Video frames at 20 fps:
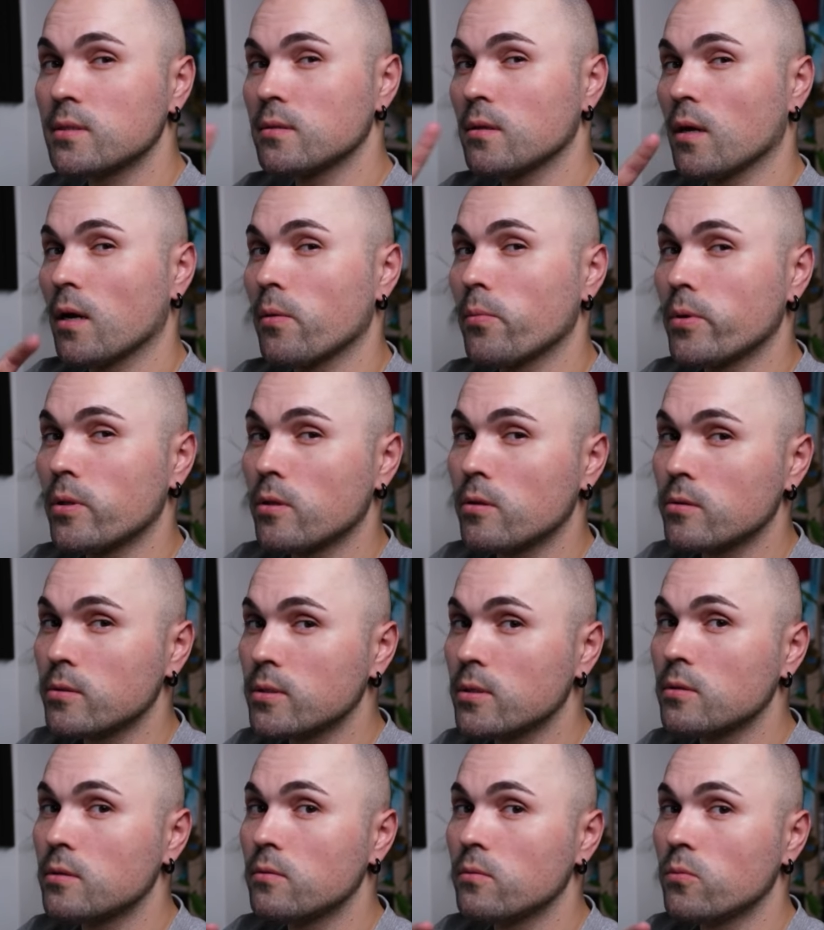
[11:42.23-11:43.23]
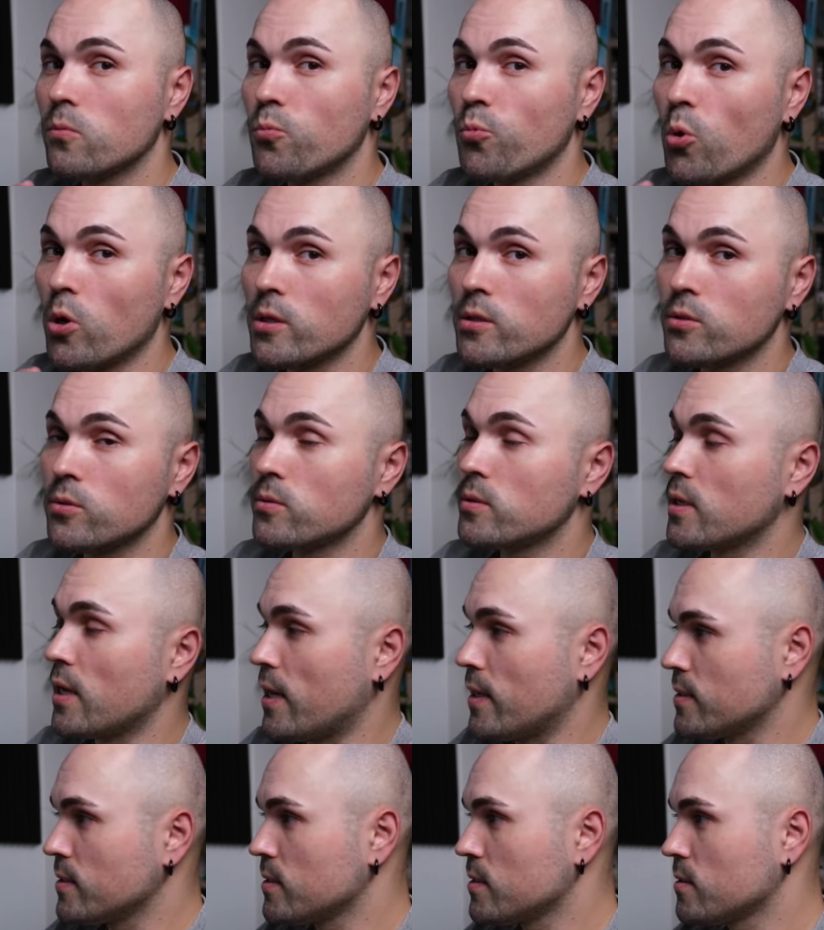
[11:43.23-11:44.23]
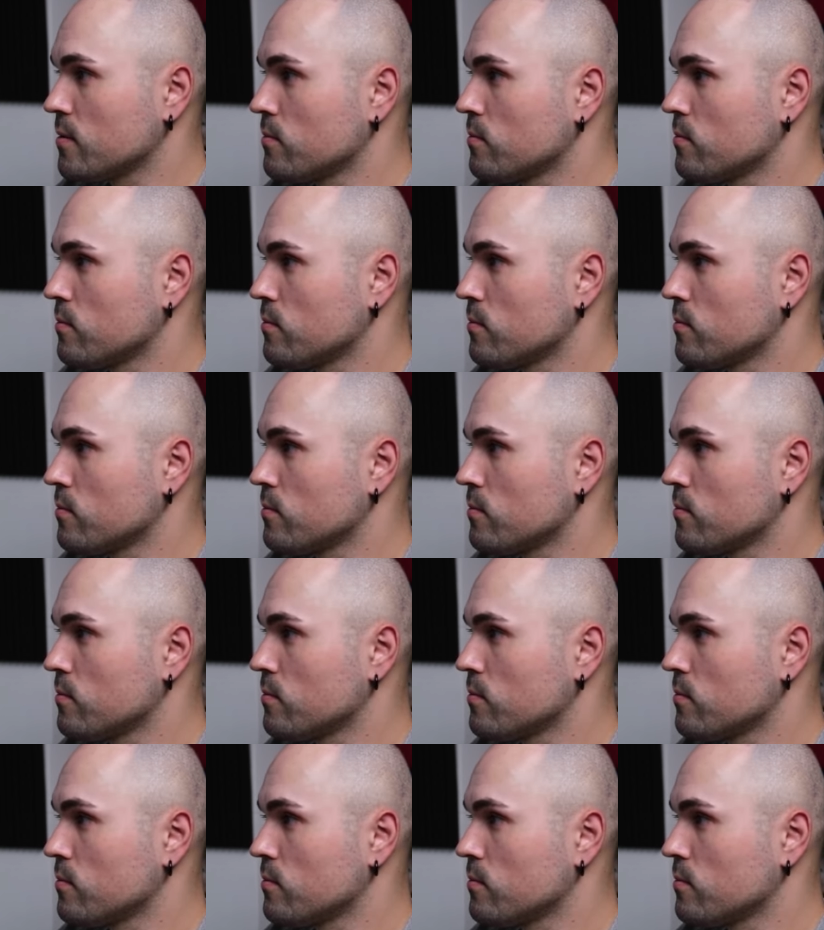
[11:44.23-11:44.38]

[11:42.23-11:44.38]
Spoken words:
I will also want to test